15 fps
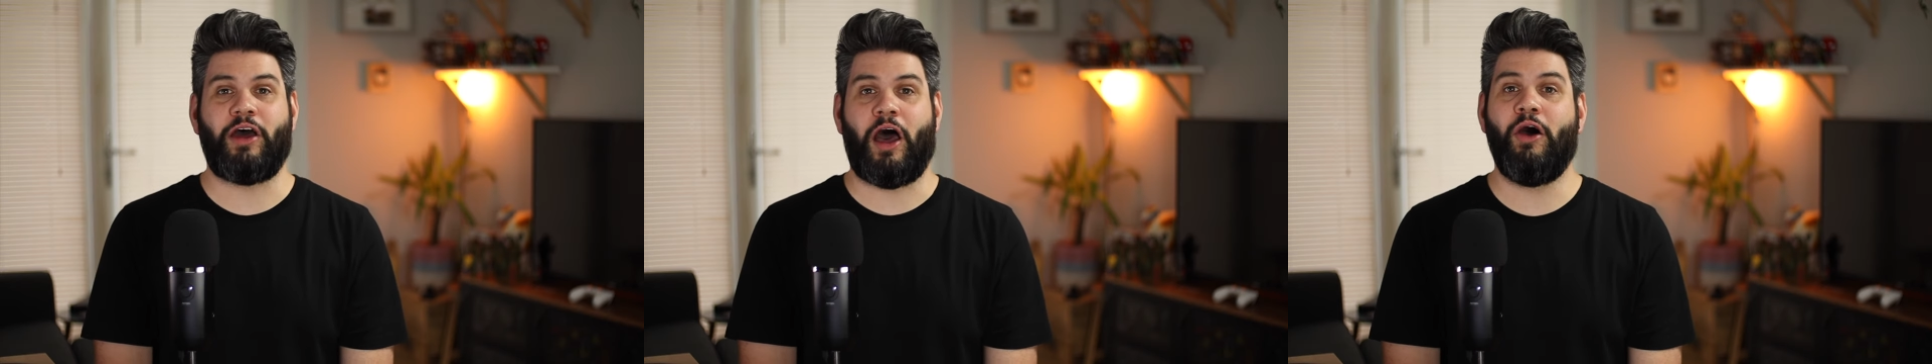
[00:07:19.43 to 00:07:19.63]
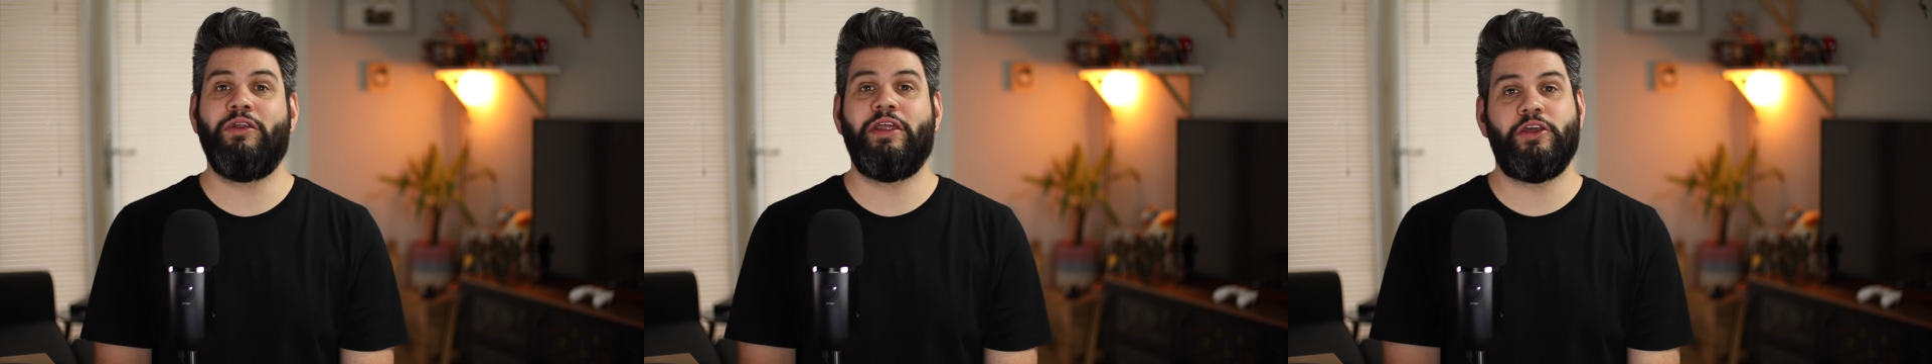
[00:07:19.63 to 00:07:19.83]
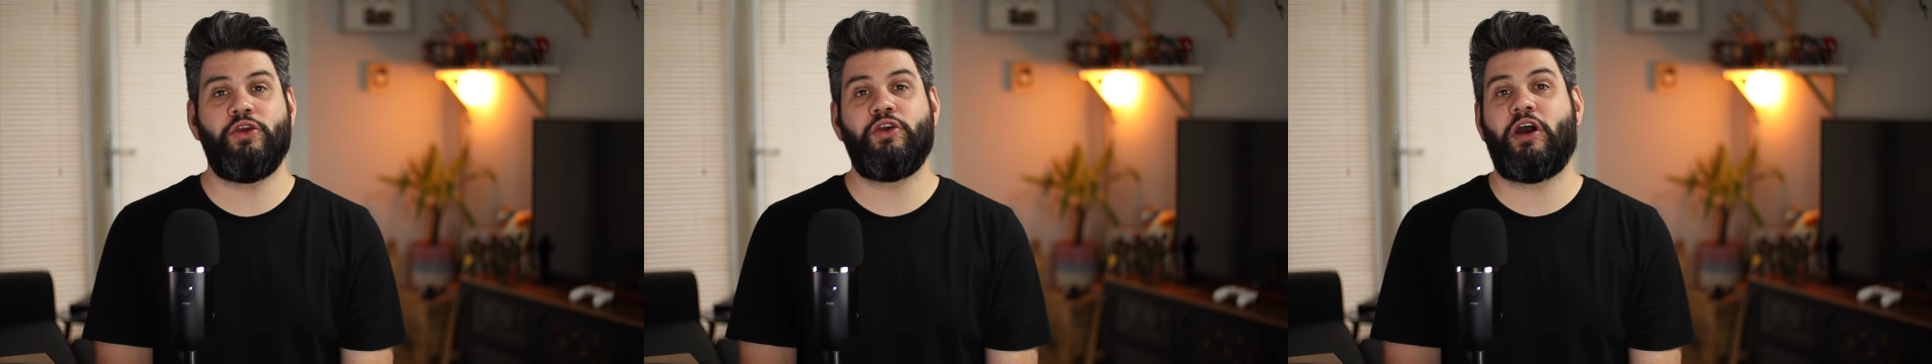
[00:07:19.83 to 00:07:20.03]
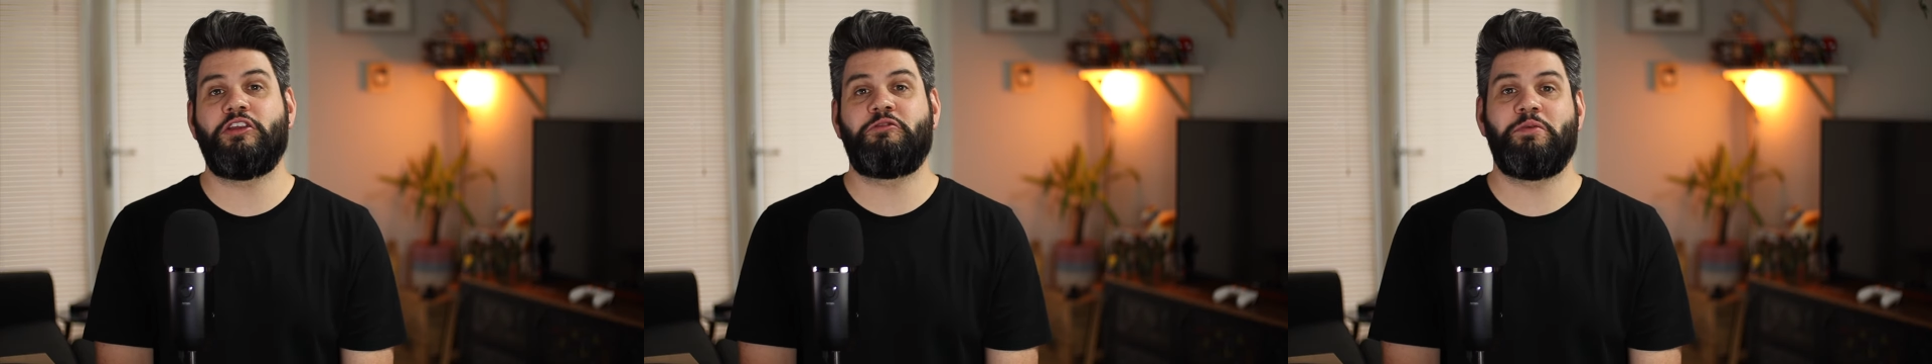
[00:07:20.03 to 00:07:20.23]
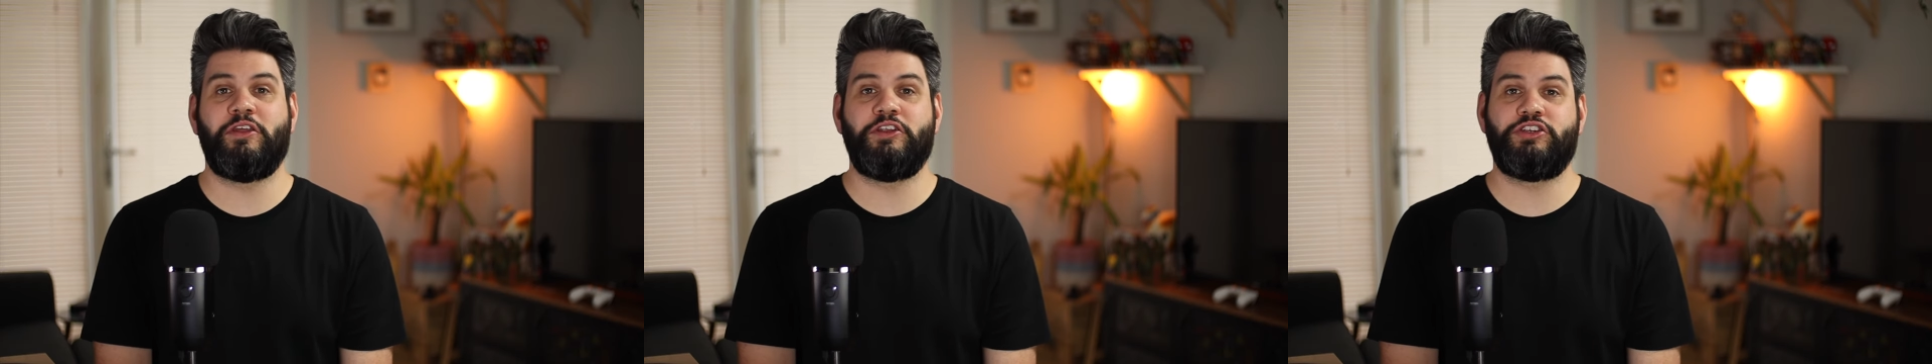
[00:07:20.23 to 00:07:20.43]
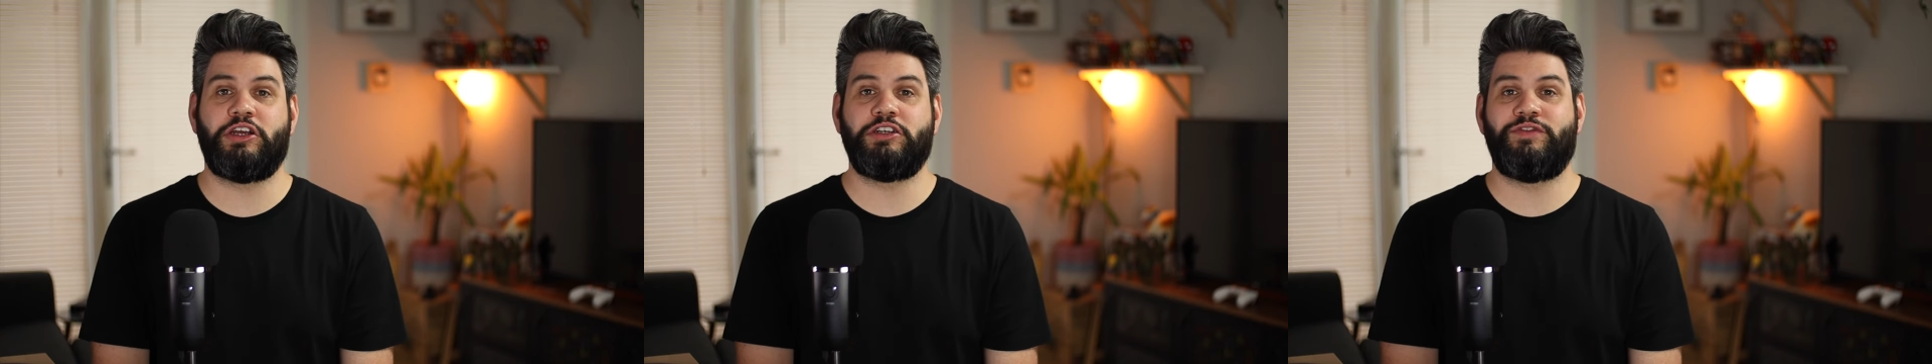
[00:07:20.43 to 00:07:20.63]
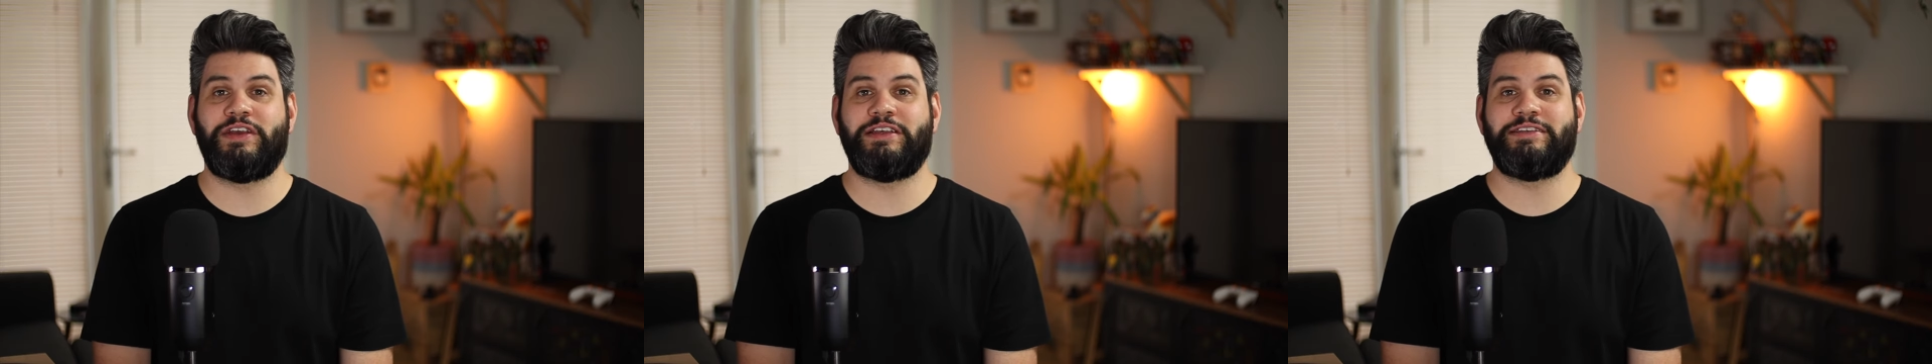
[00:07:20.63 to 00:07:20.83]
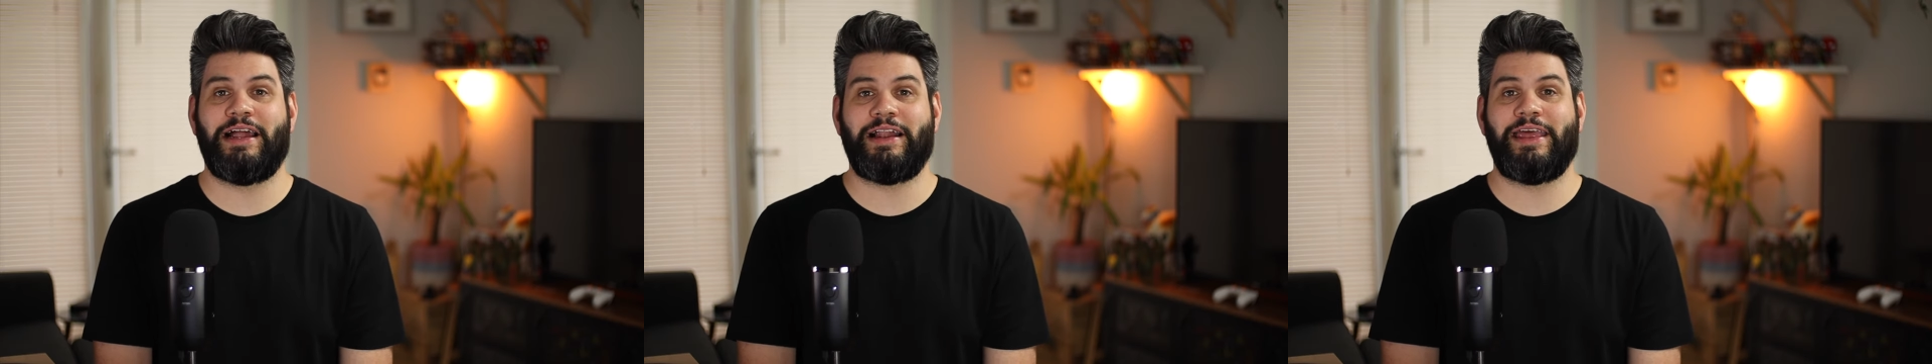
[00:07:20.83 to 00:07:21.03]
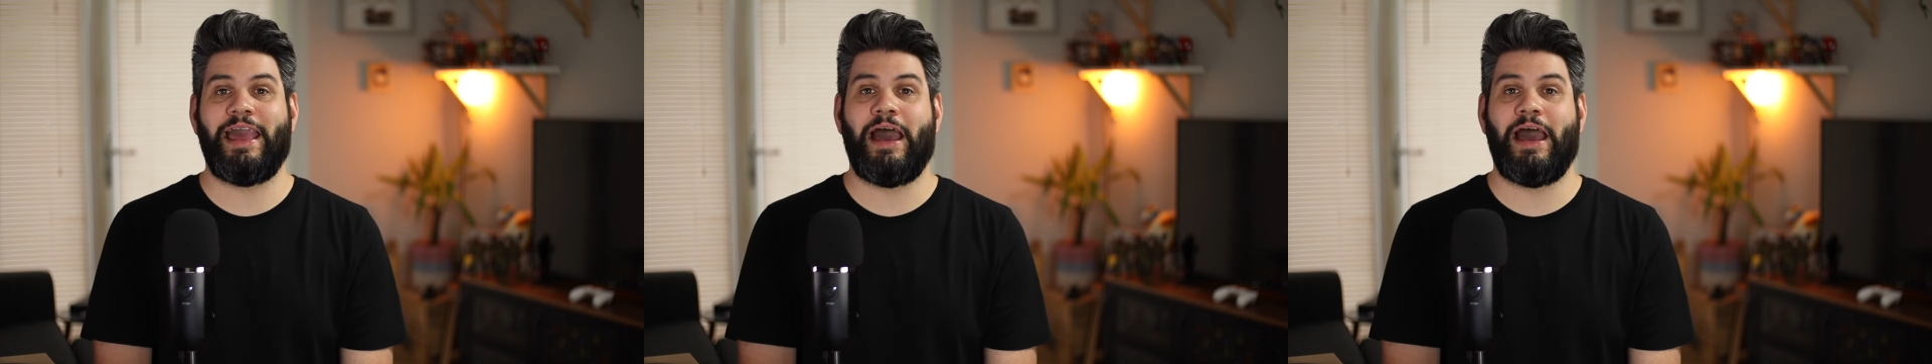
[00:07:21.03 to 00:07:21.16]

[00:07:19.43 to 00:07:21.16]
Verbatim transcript: I'll let you guys be the judge of exactly